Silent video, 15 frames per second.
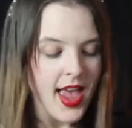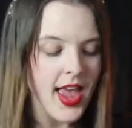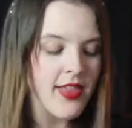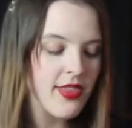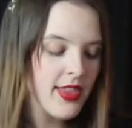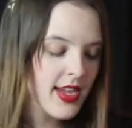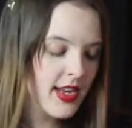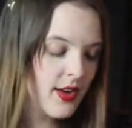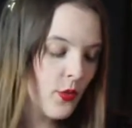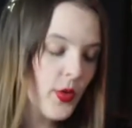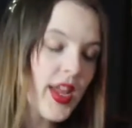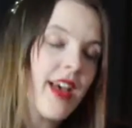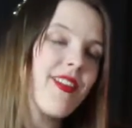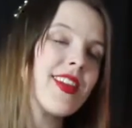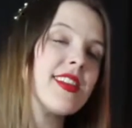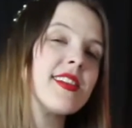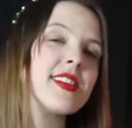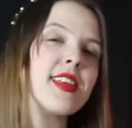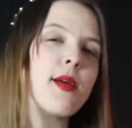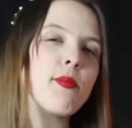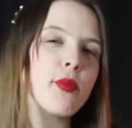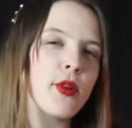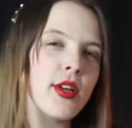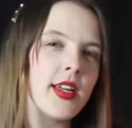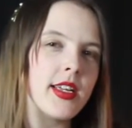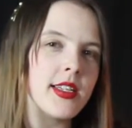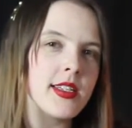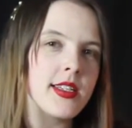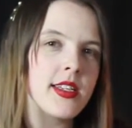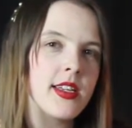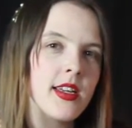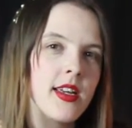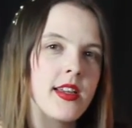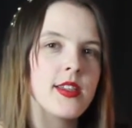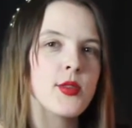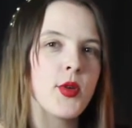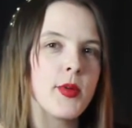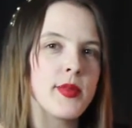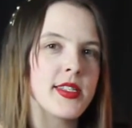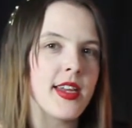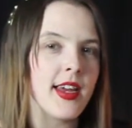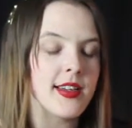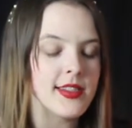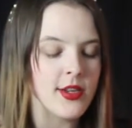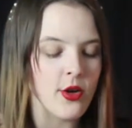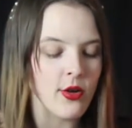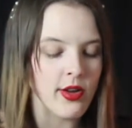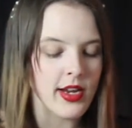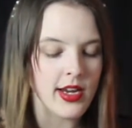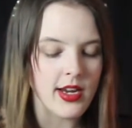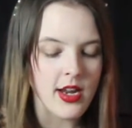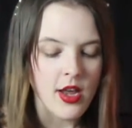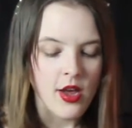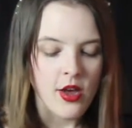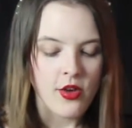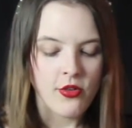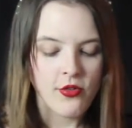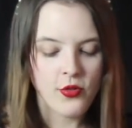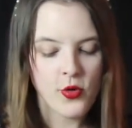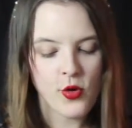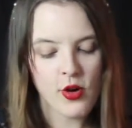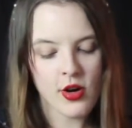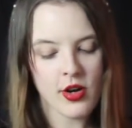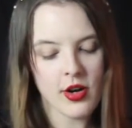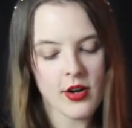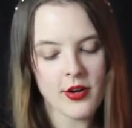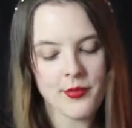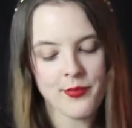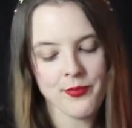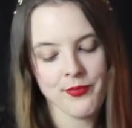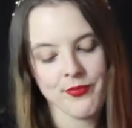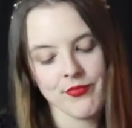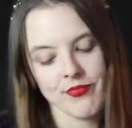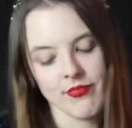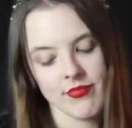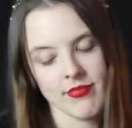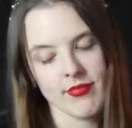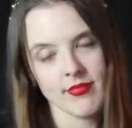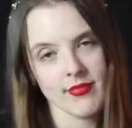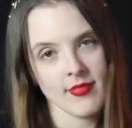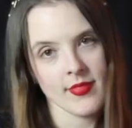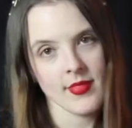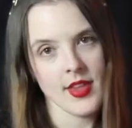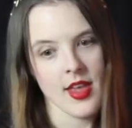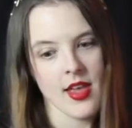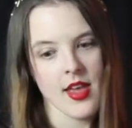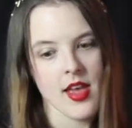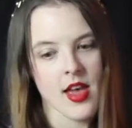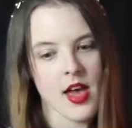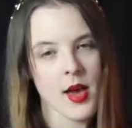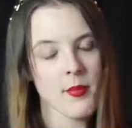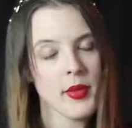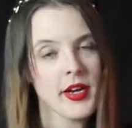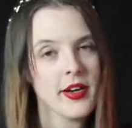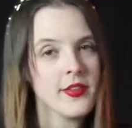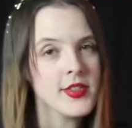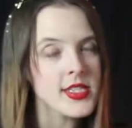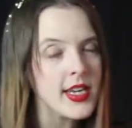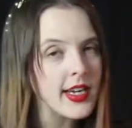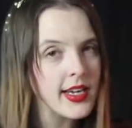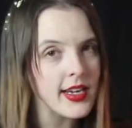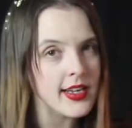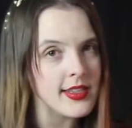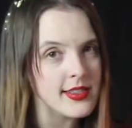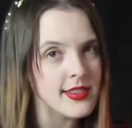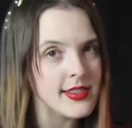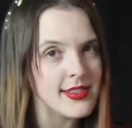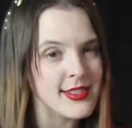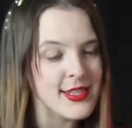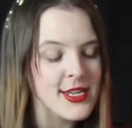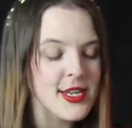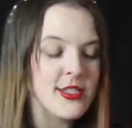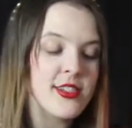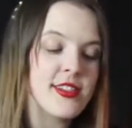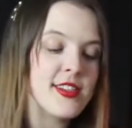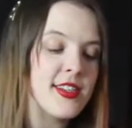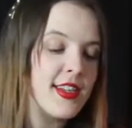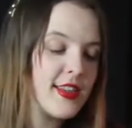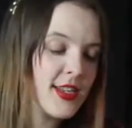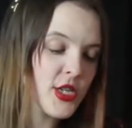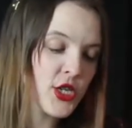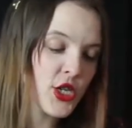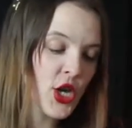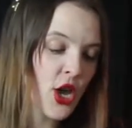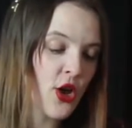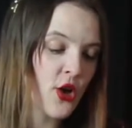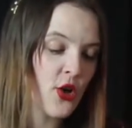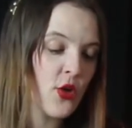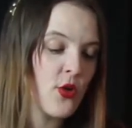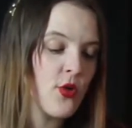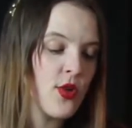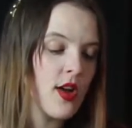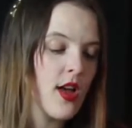And then we have a separate sweepstakes going for a pair of tickets to see the show.